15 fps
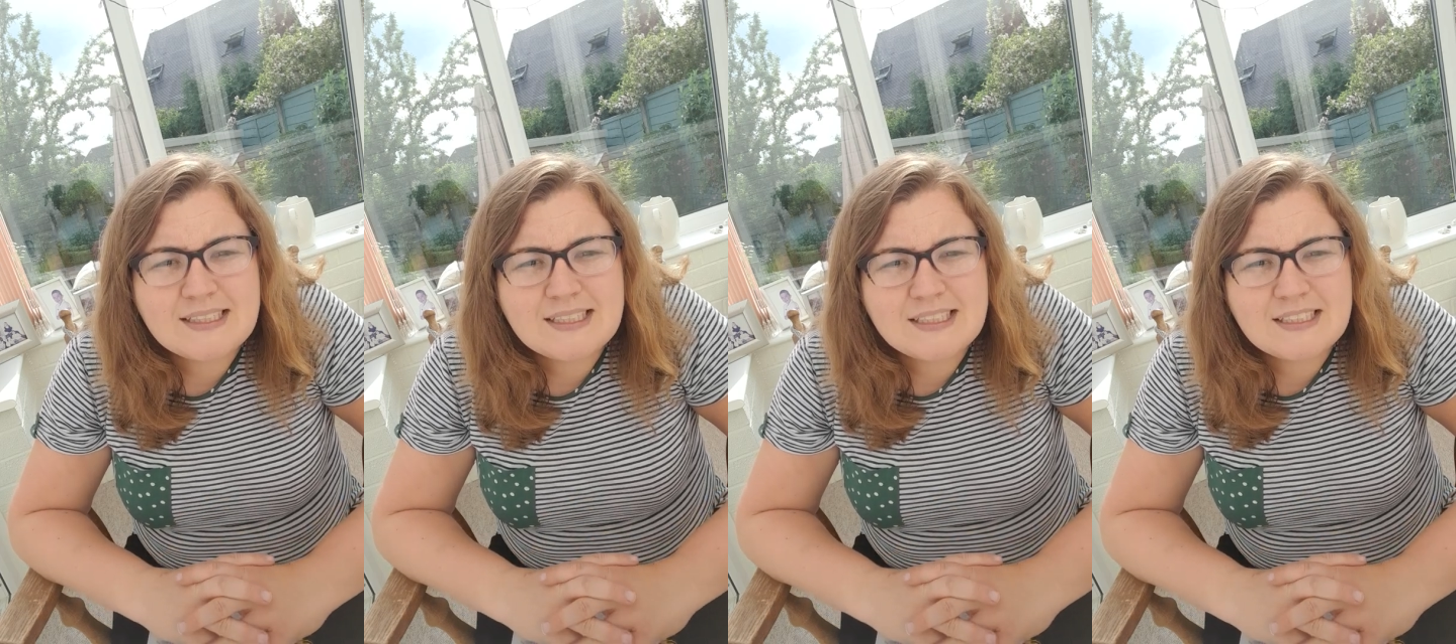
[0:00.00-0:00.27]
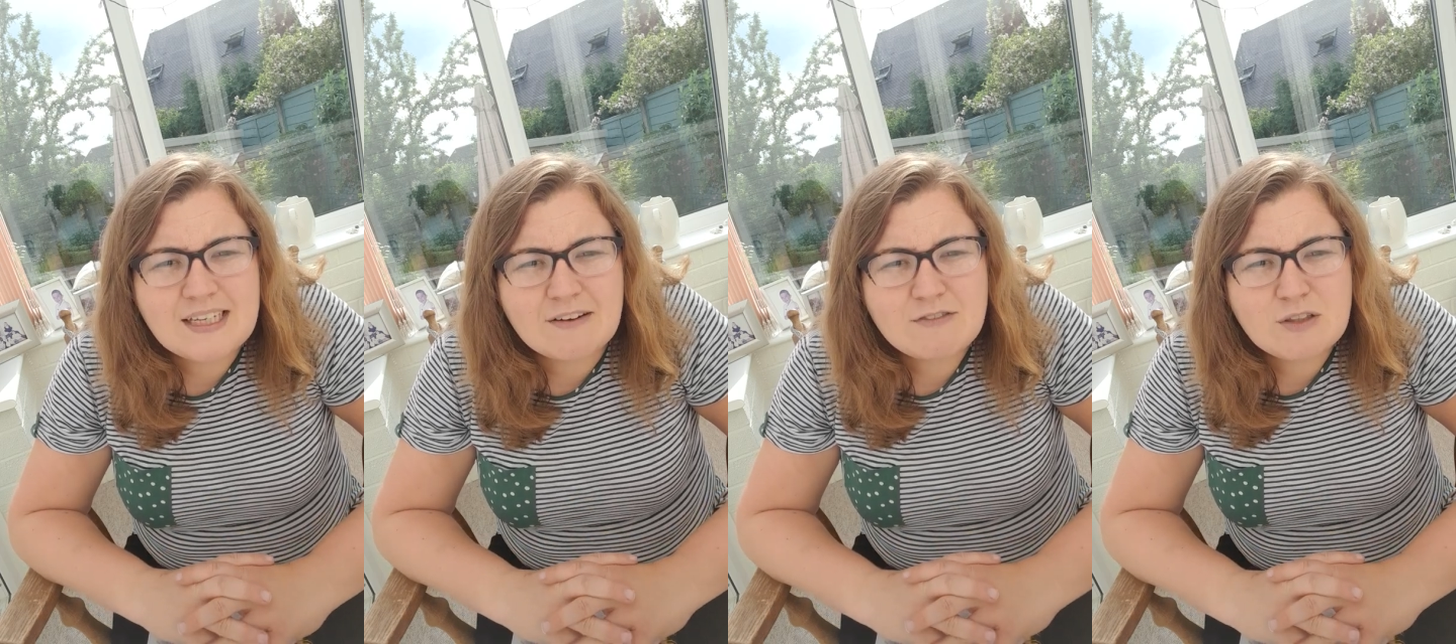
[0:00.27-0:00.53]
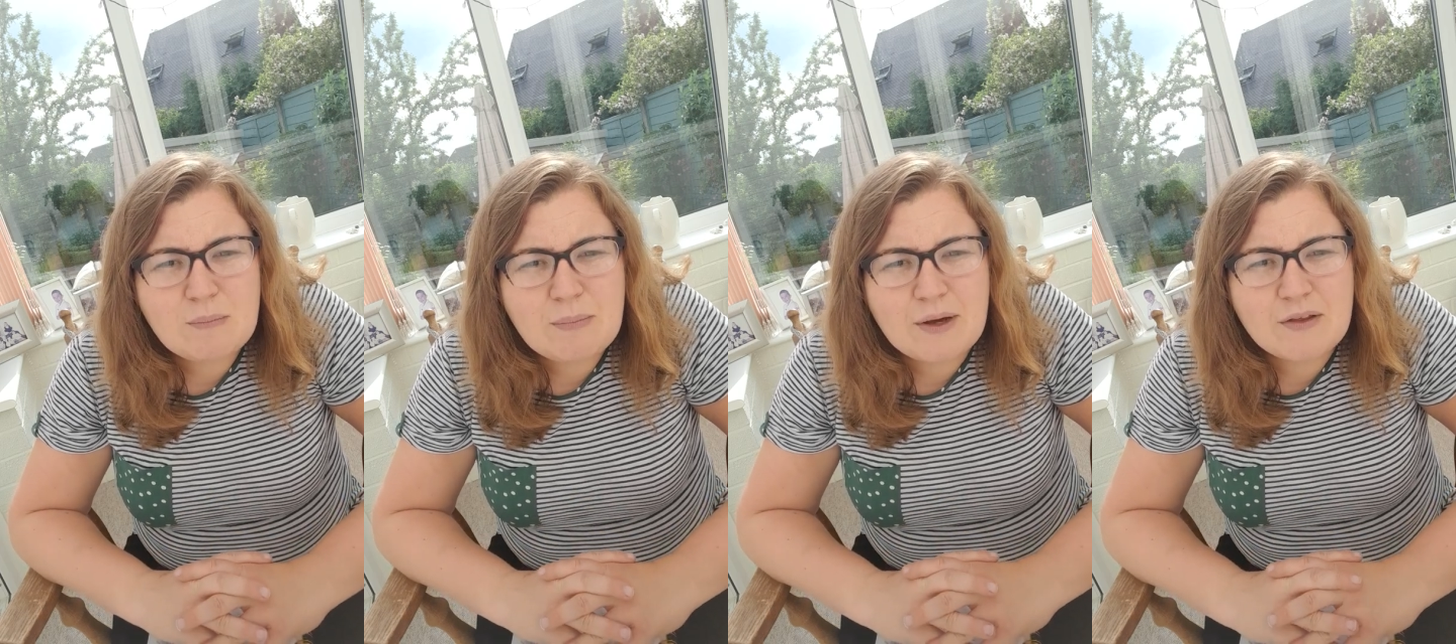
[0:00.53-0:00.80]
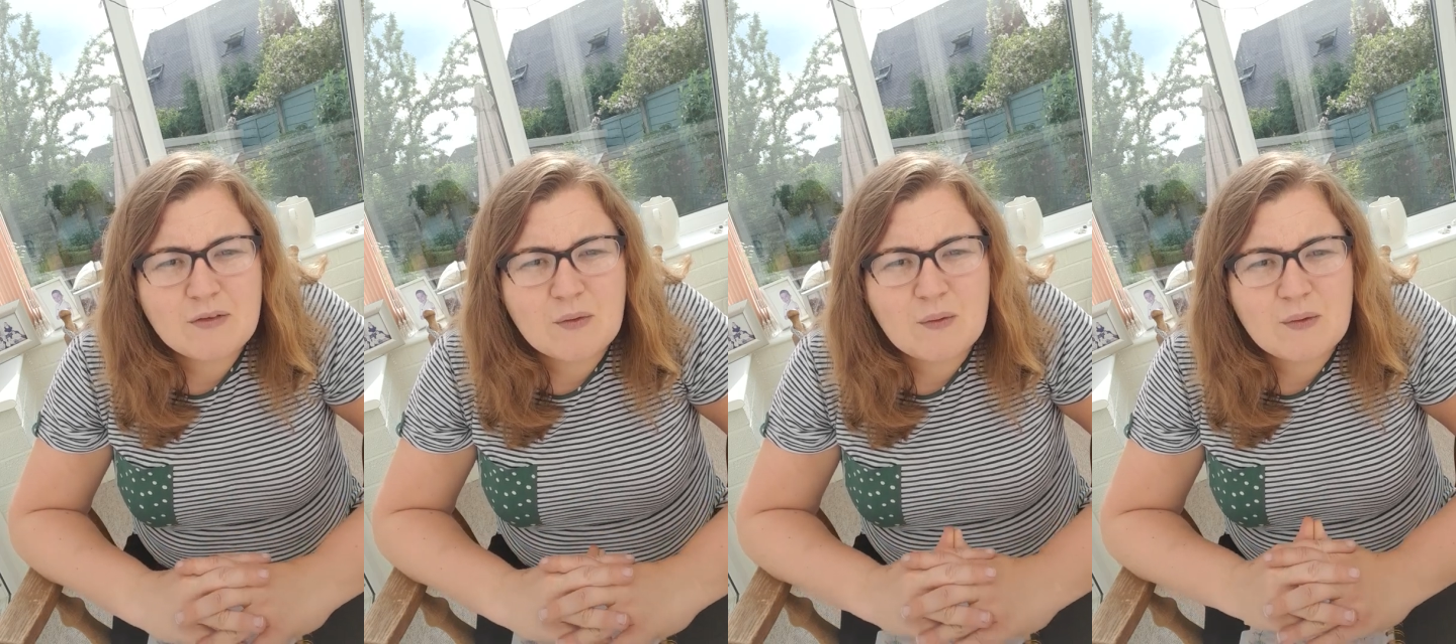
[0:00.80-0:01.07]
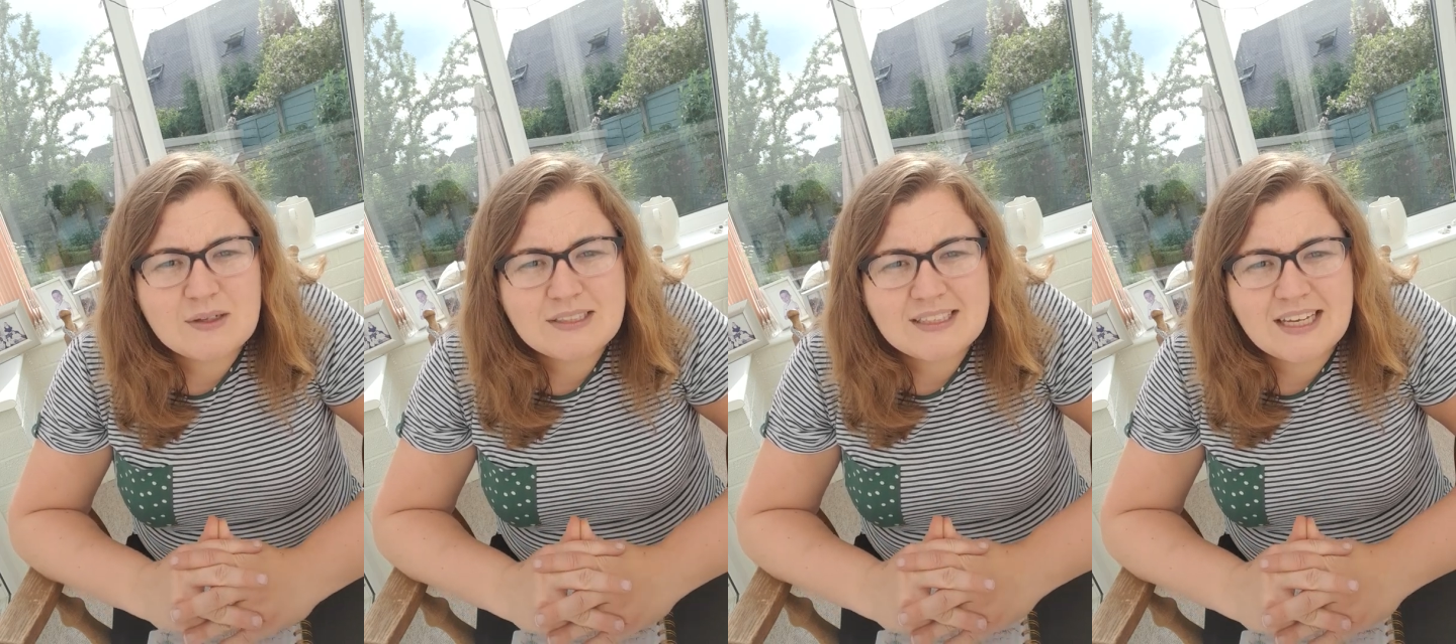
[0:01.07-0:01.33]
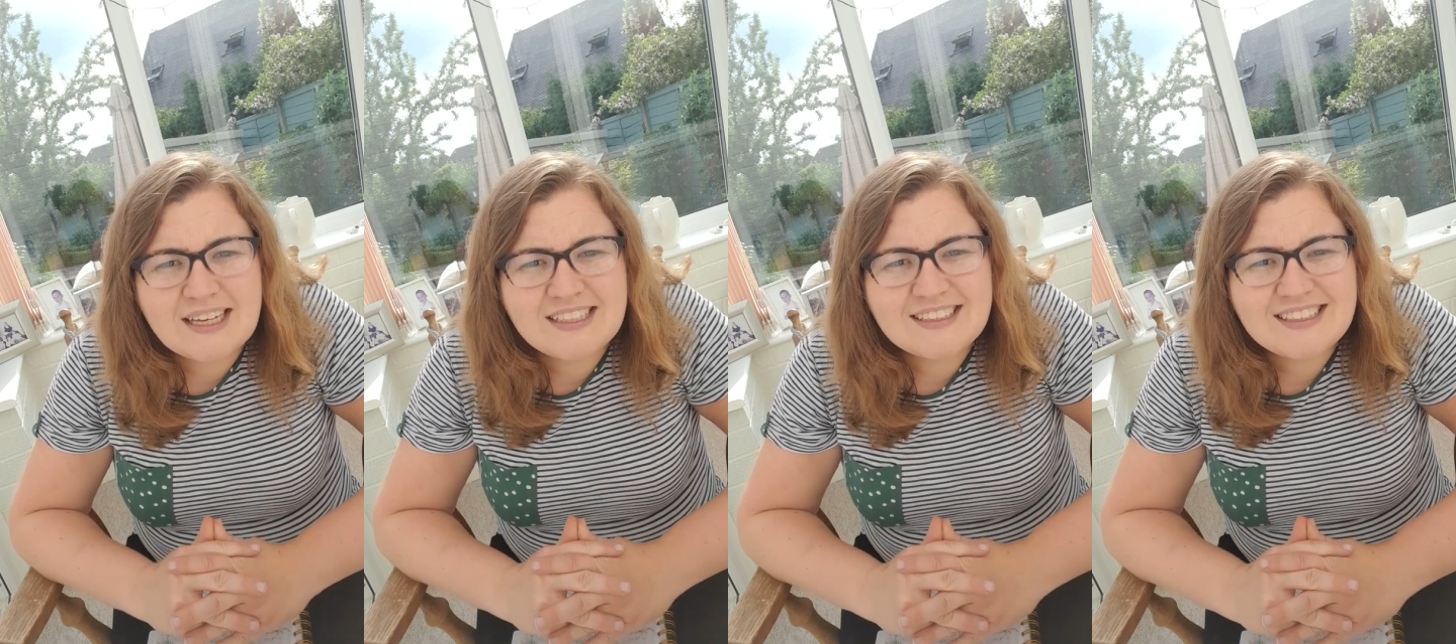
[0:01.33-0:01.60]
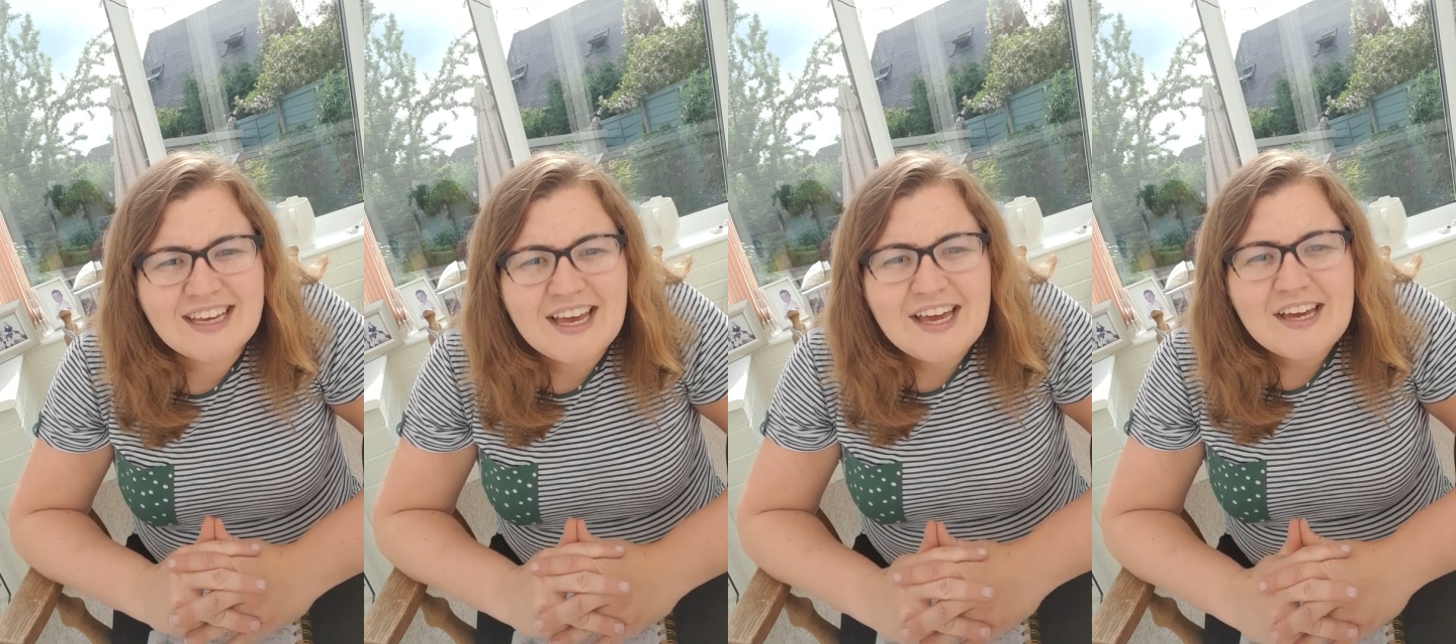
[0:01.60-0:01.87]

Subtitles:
since I've done both courses.